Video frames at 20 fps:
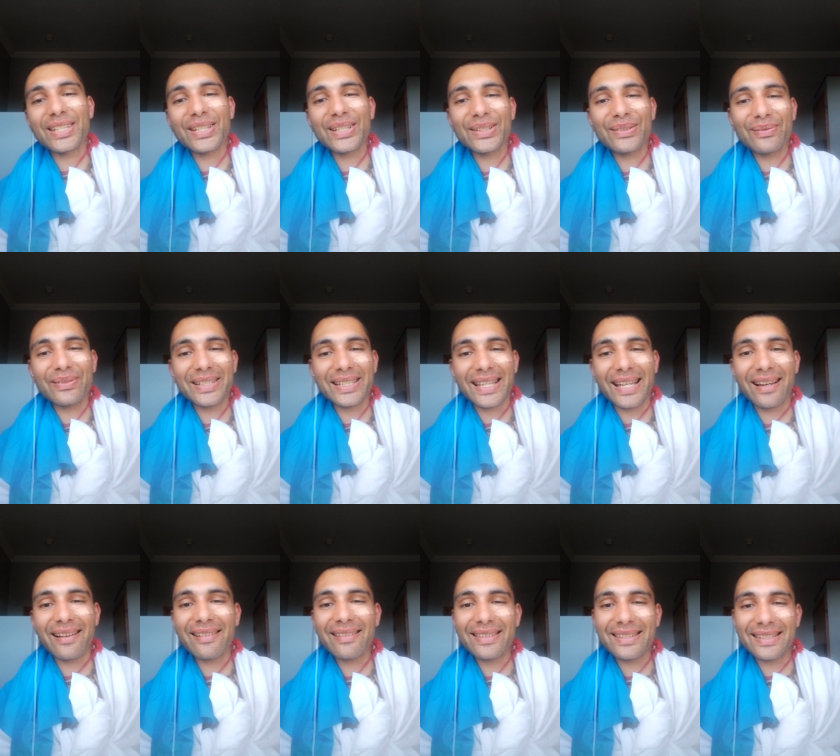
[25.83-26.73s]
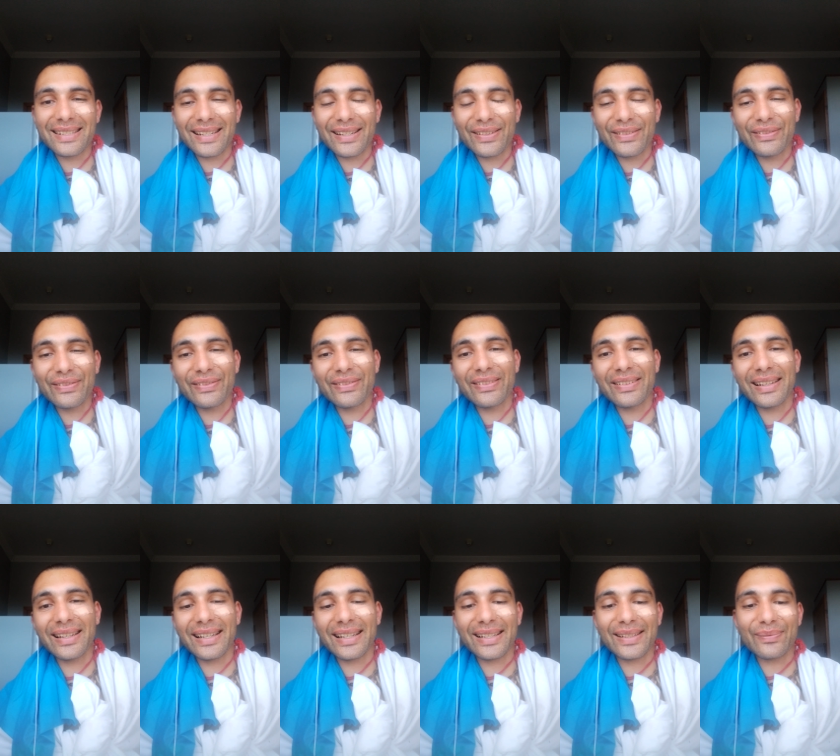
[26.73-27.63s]
good with health stuff
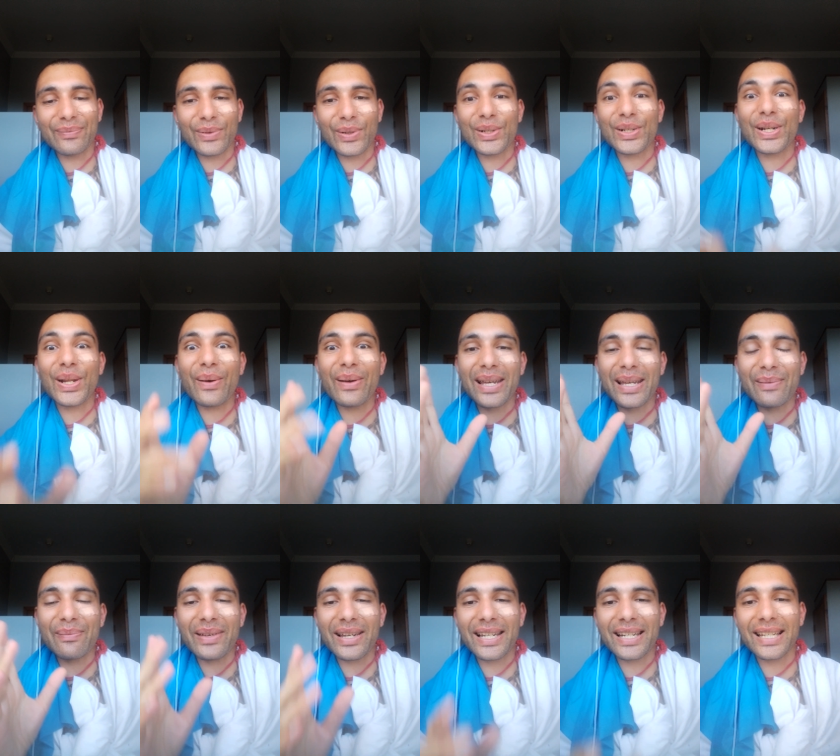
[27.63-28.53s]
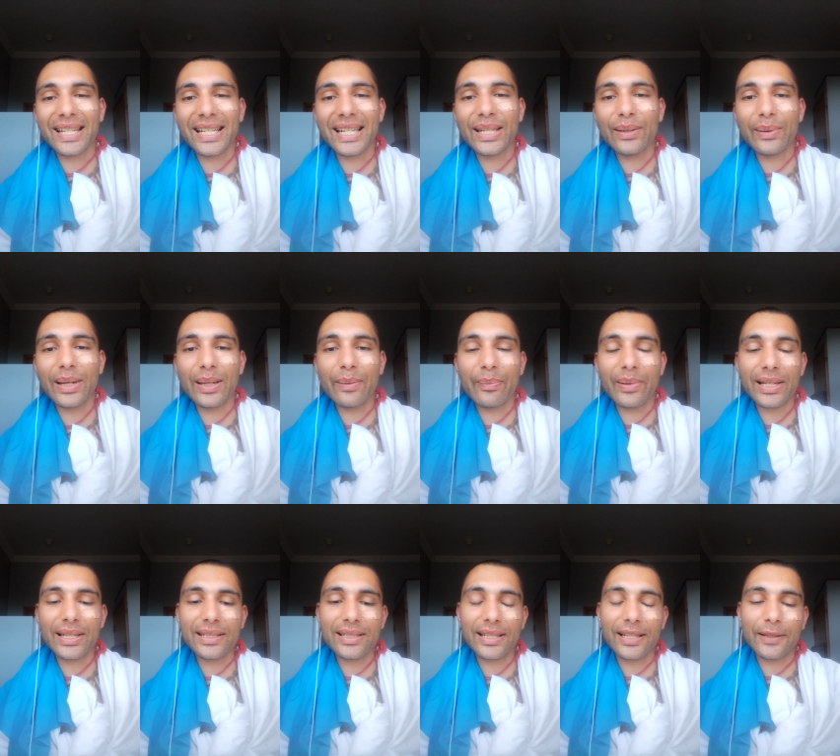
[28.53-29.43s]
um, or knowing about it anyway,
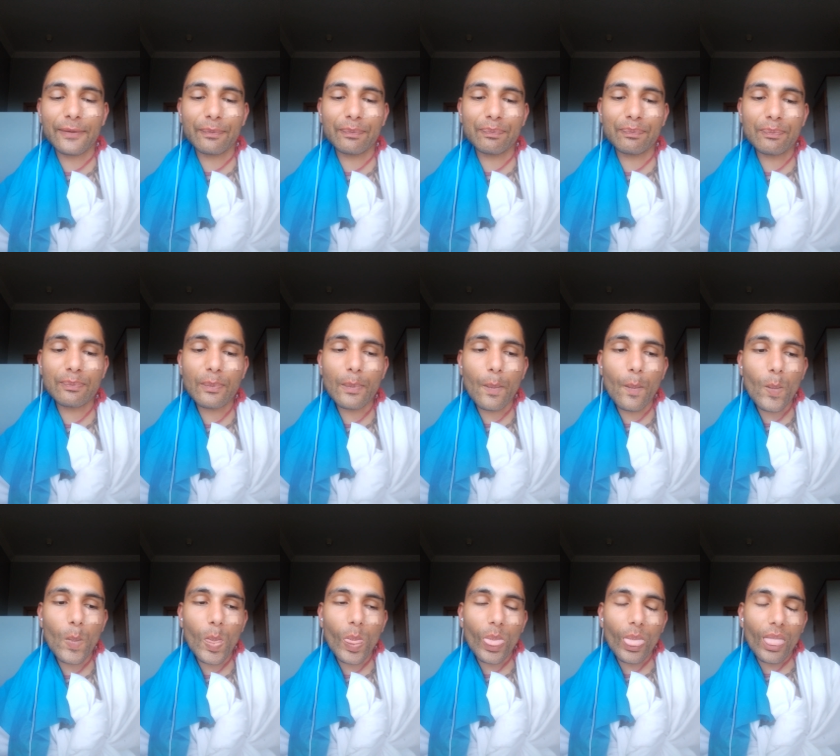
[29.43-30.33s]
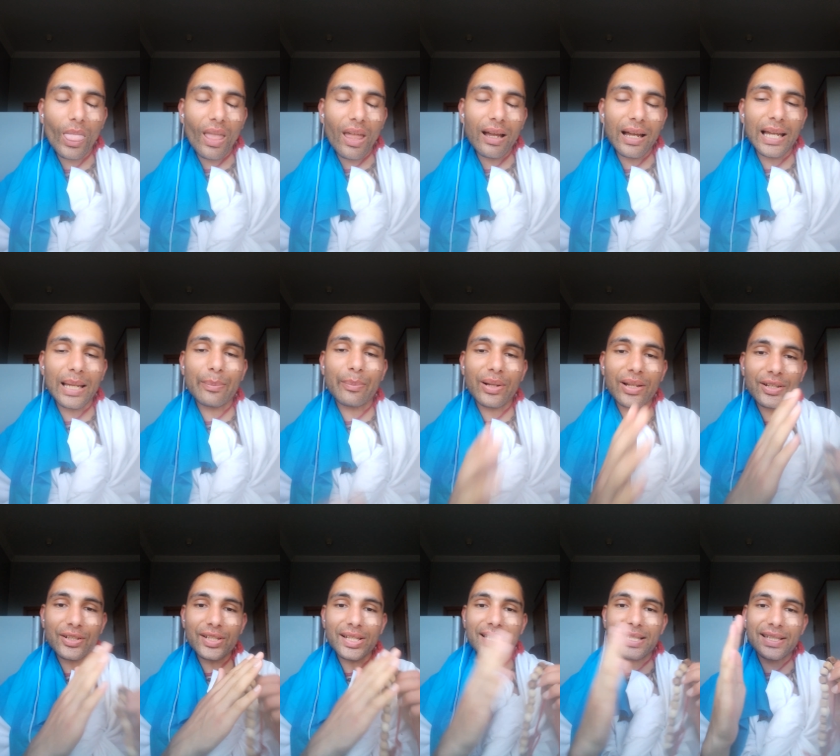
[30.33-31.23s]
but. Um, I
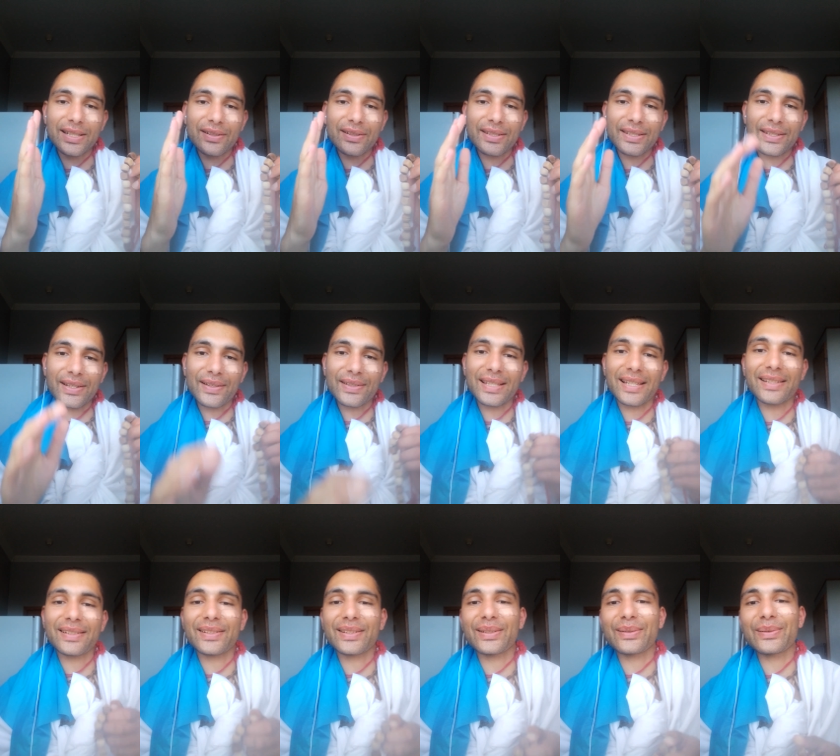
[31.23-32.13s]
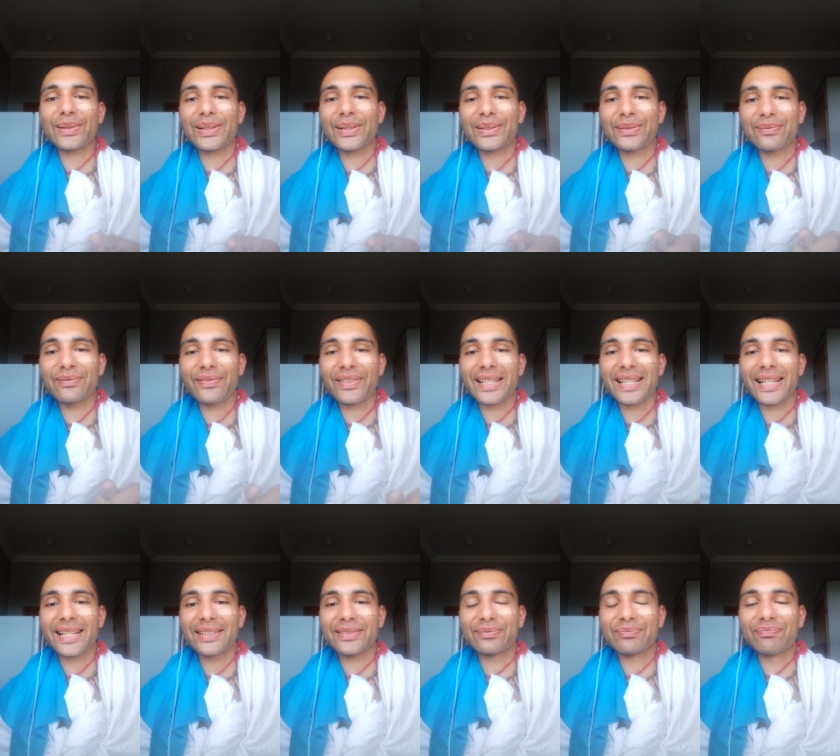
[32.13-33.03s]
apologize, to ourselves out there in the world, for
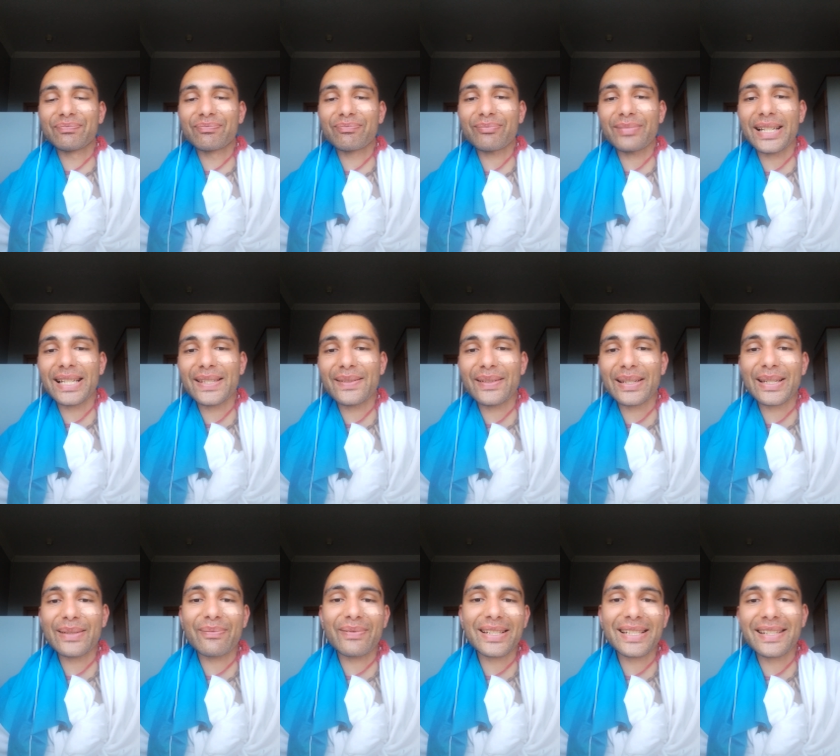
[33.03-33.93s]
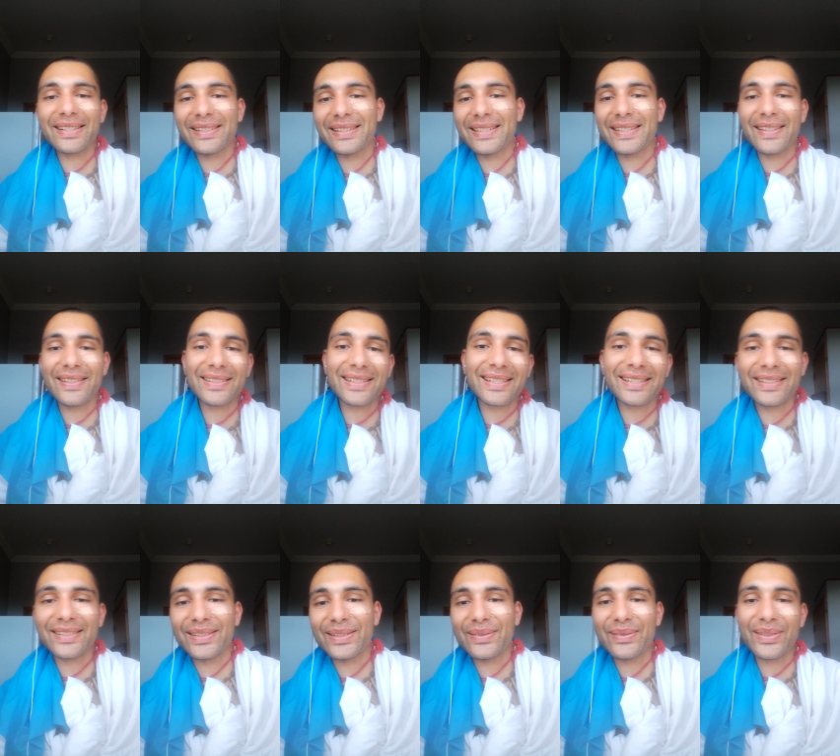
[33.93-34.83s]
that. Please forgive me, dearest ourselves out there
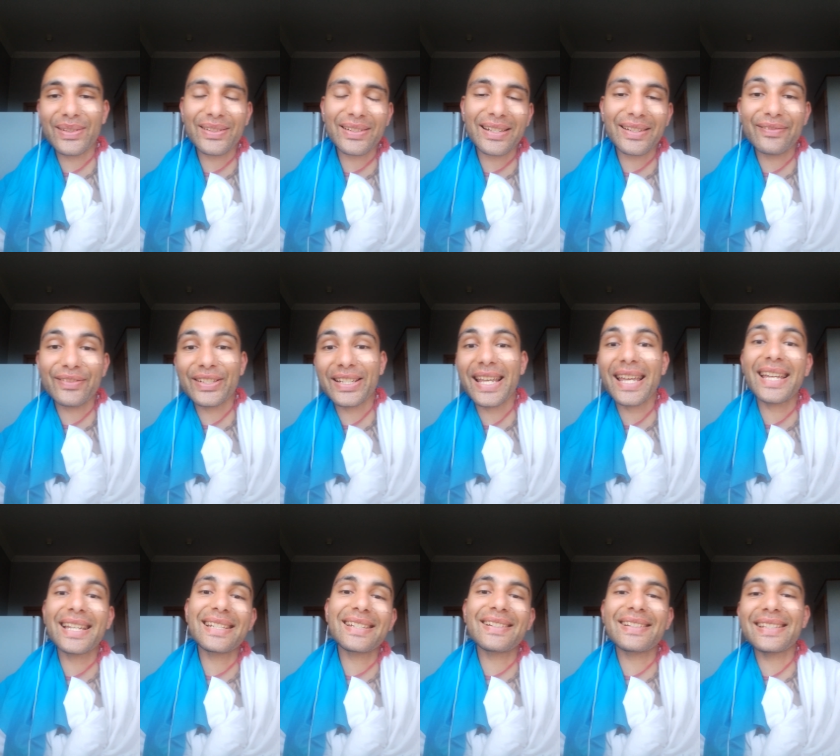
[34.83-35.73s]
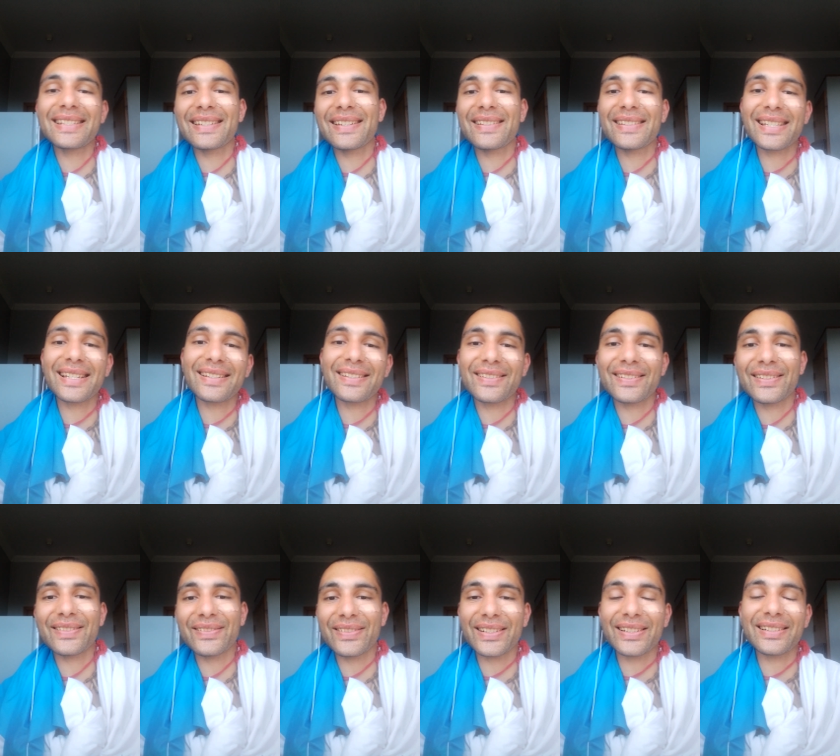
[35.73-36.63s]
in the world. If you can, dearest ourselves out there in
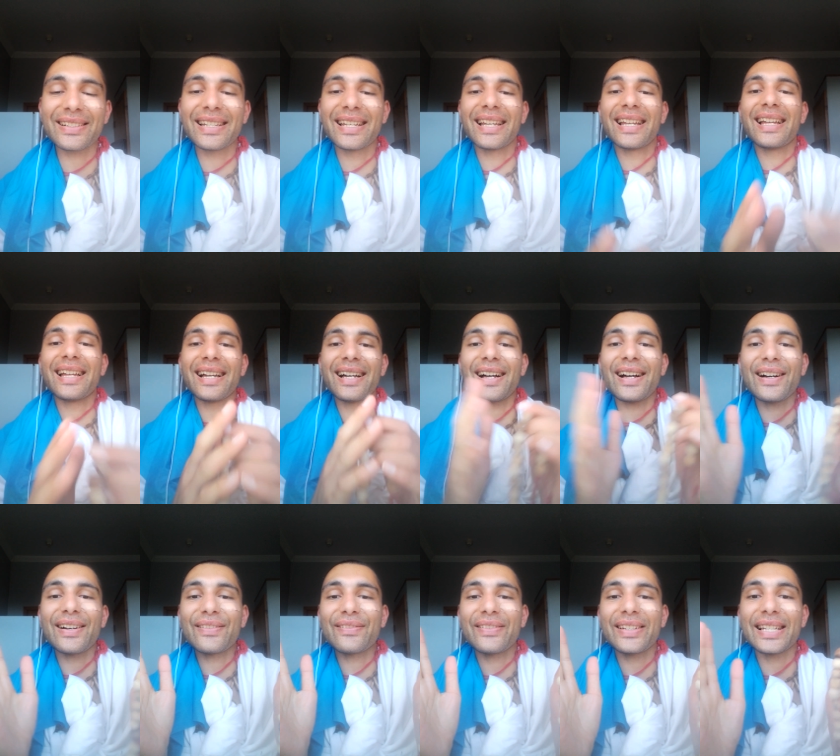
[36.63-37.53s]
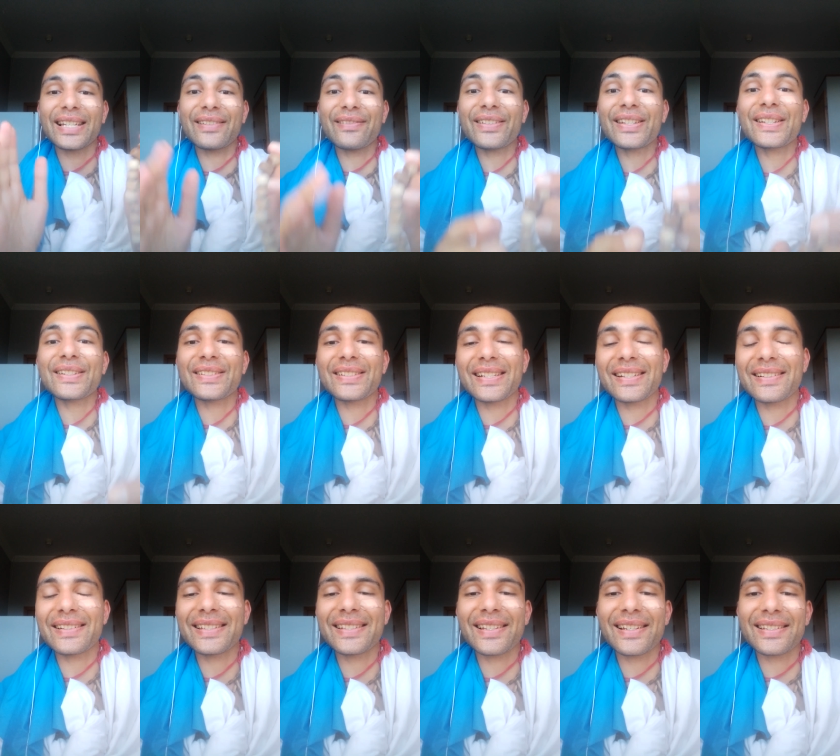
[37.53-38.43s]
the world, I'll forgive you,
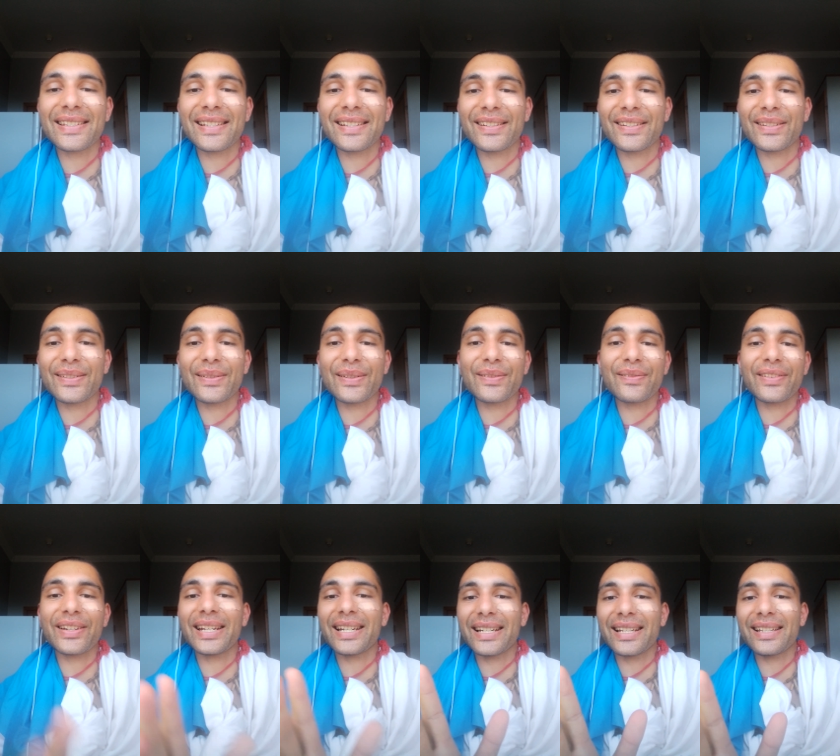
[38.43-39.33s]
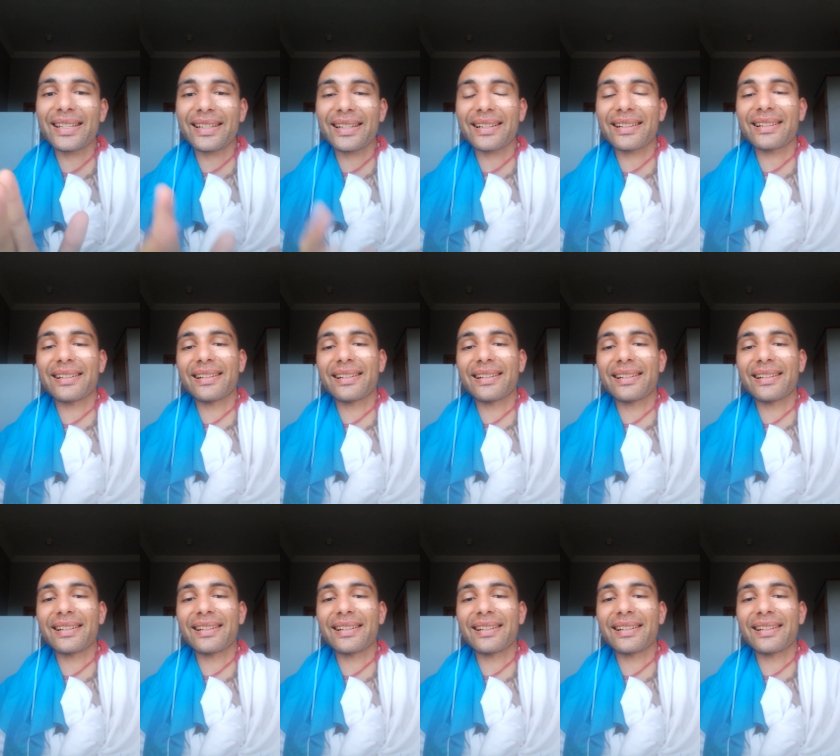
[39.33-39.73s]
dearest ourselves out there in the world, for anything.